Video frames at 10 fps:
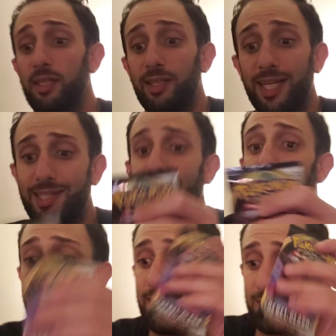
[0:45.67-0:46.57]
Let's
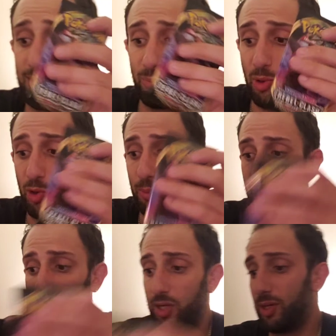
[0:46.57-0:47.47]
get into some
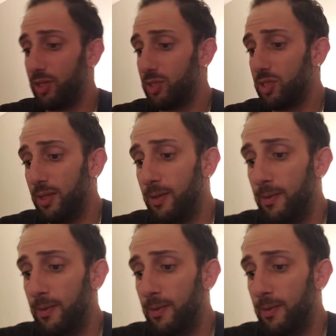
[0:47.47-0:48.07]
Pokemon cards.